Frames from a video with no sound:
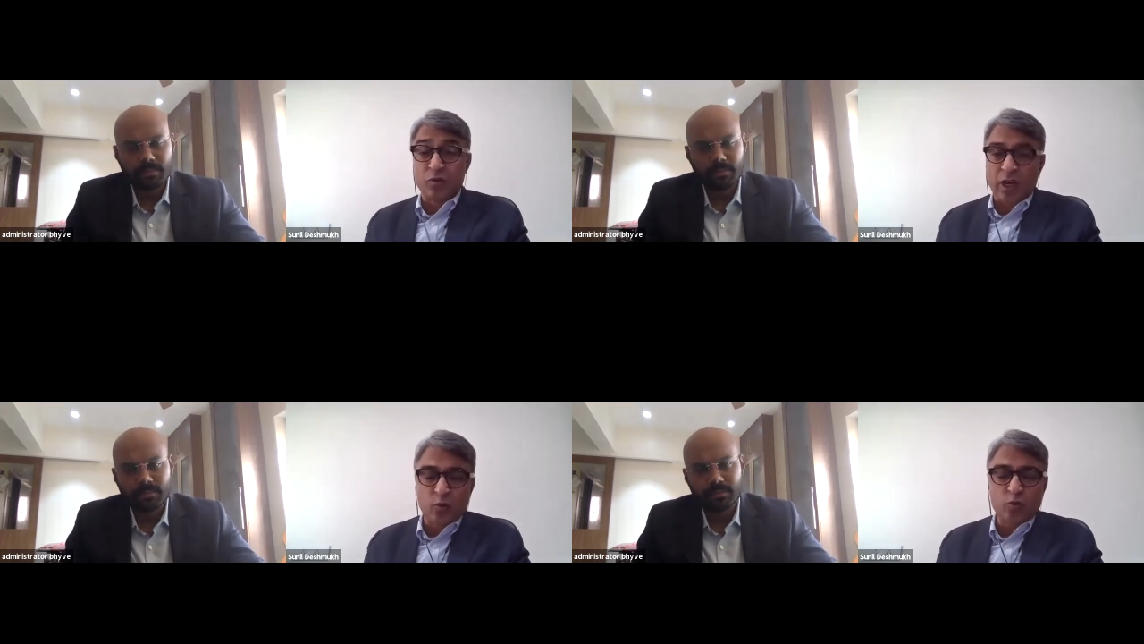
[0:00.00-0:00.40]

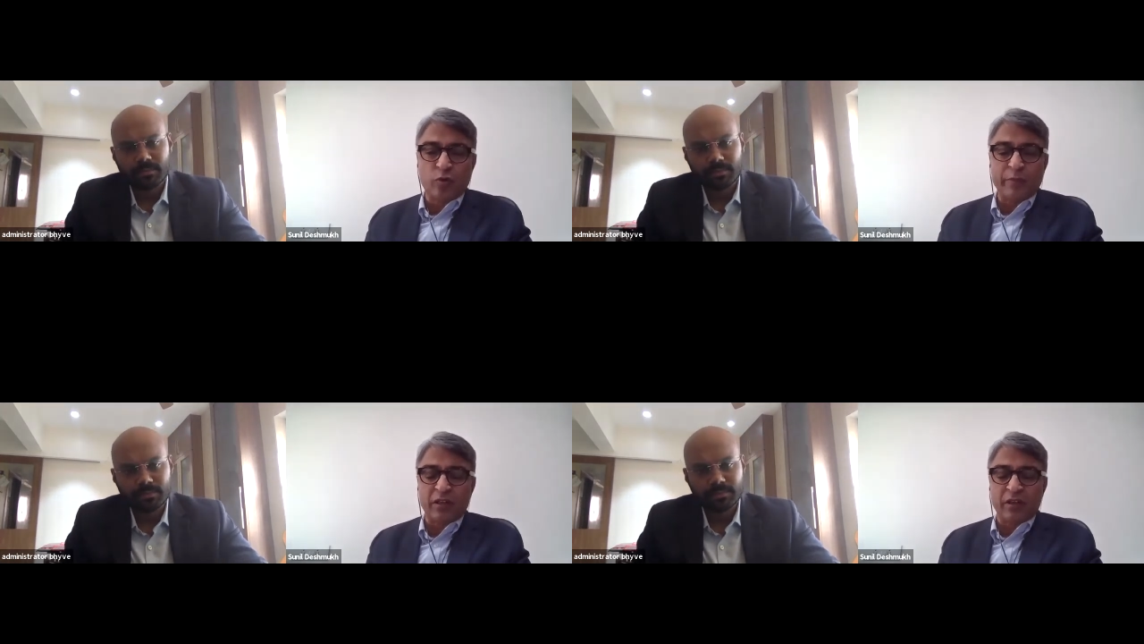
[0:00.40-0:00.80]
Speaker 1: So I used to
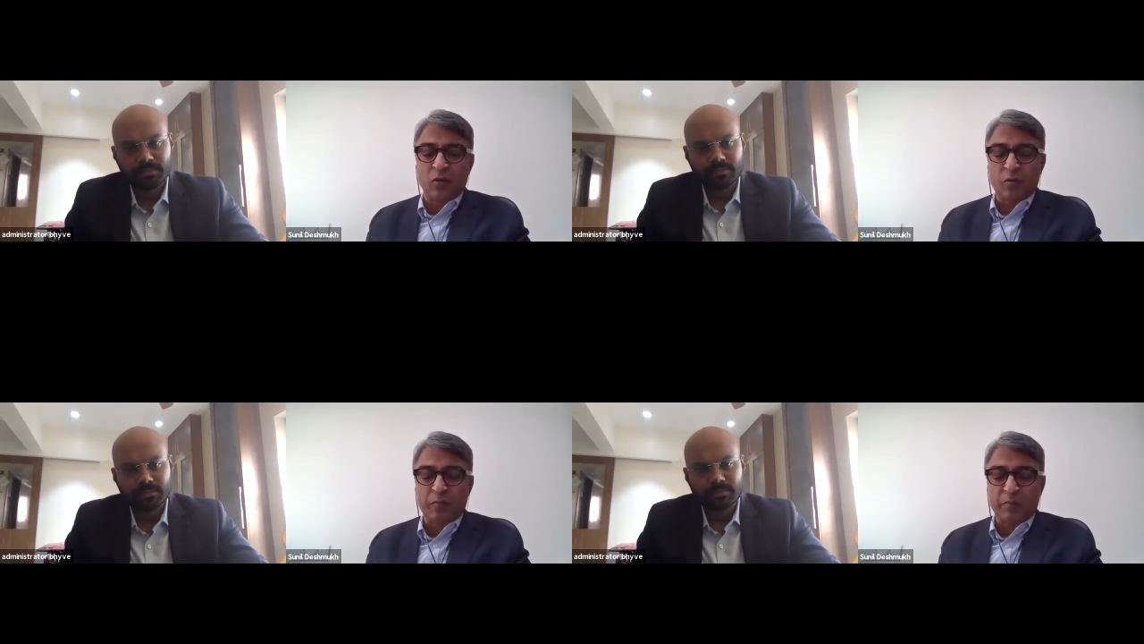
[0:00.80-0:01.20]
mentor a
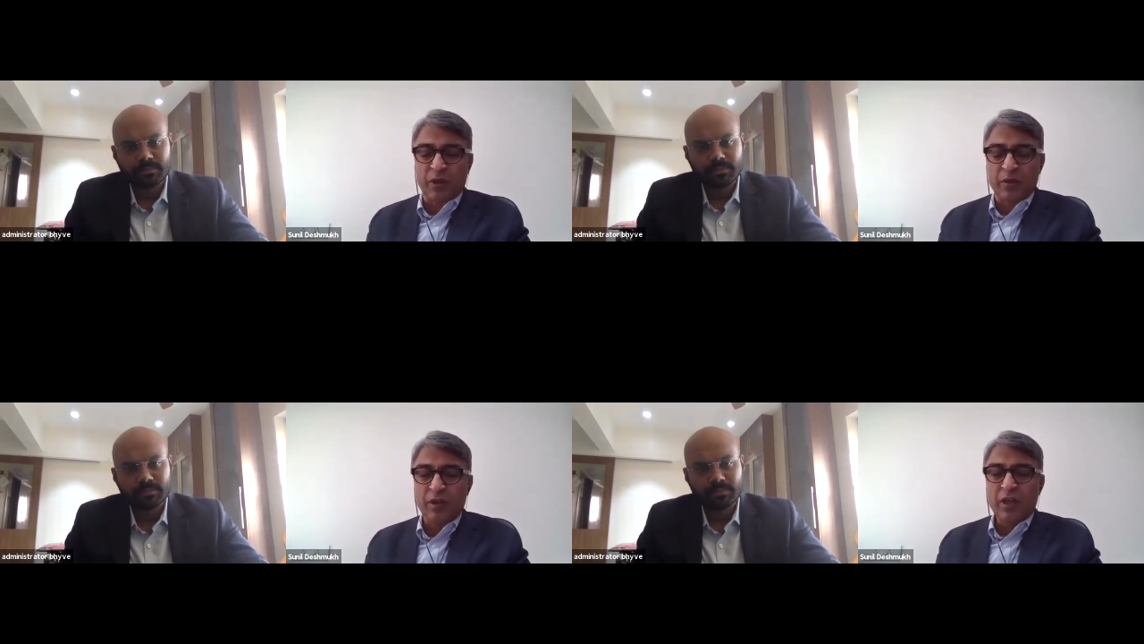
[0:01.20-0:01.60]
lot of
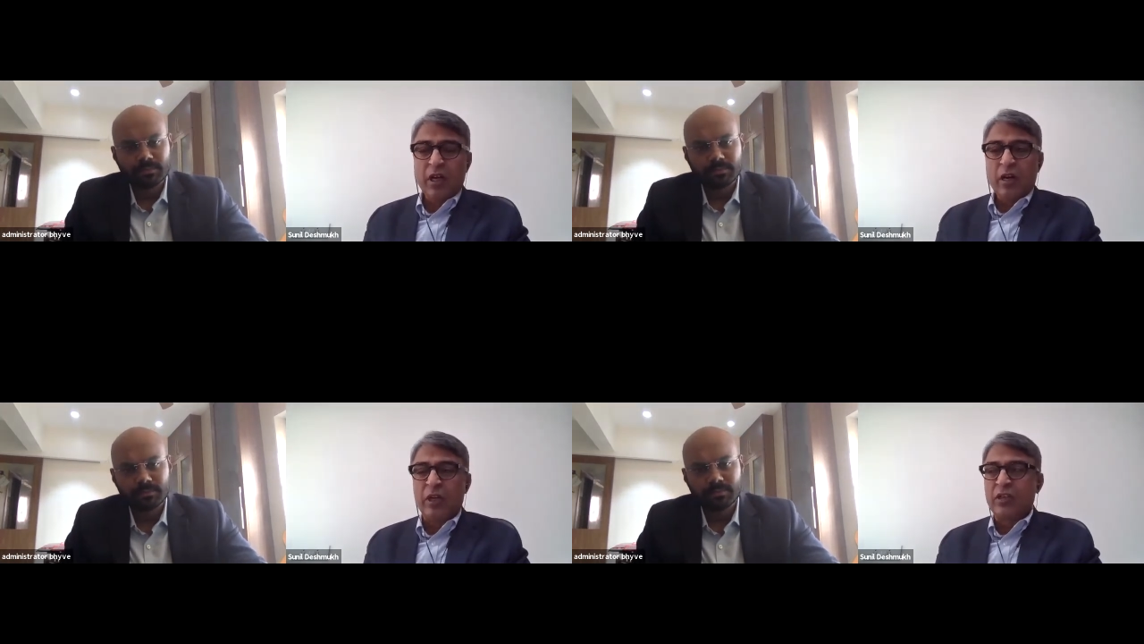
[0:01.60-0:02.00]
people
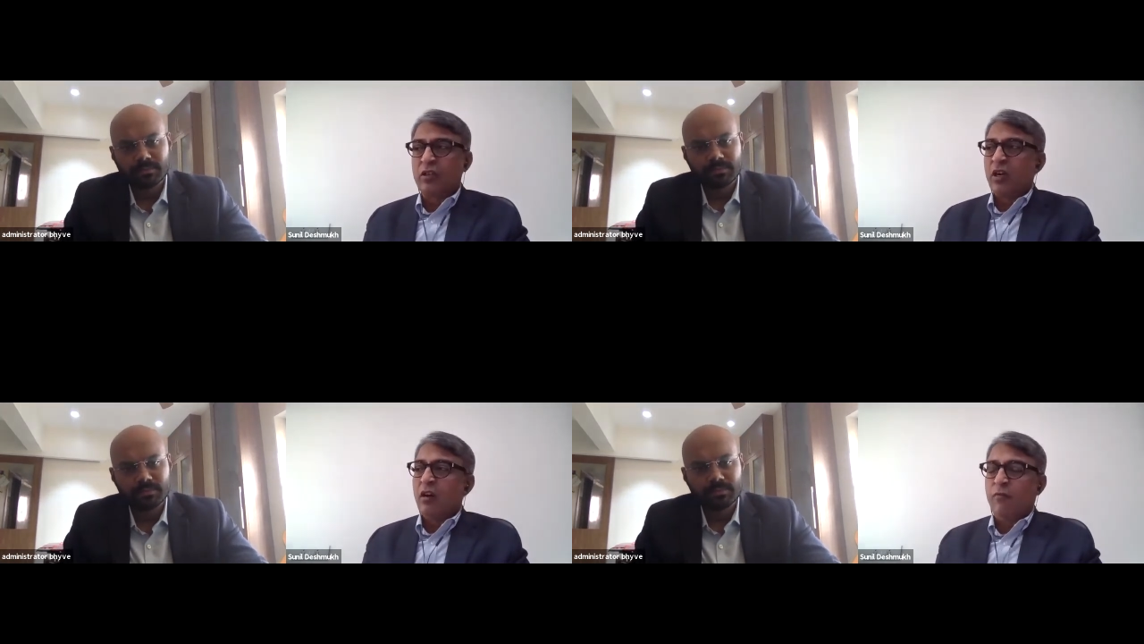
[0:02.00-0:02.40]
but
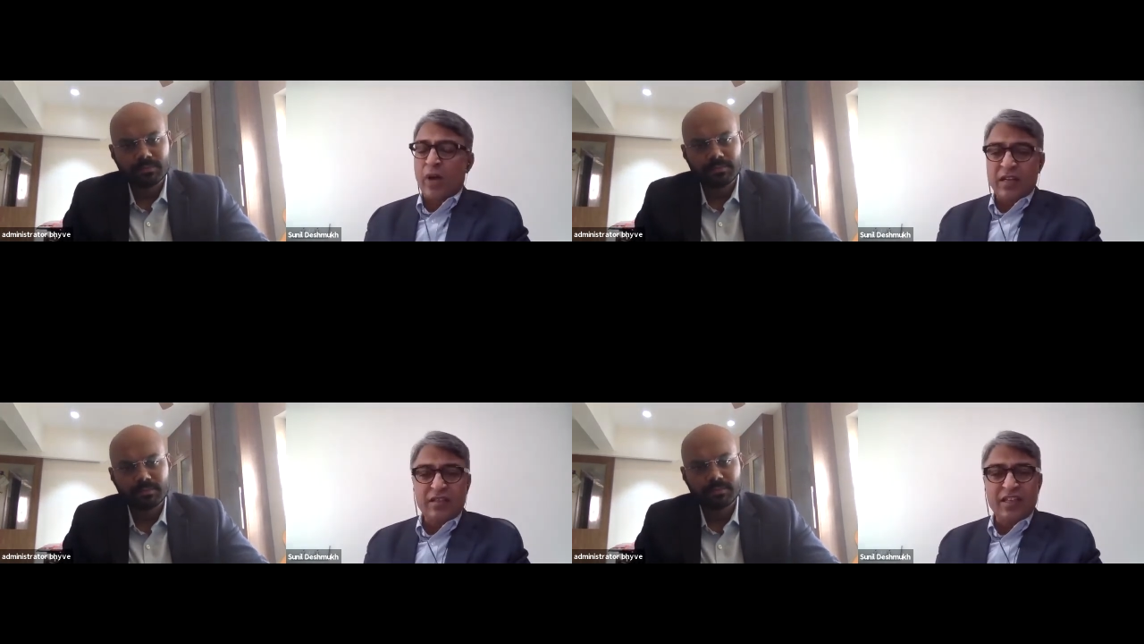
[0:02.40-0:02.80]
one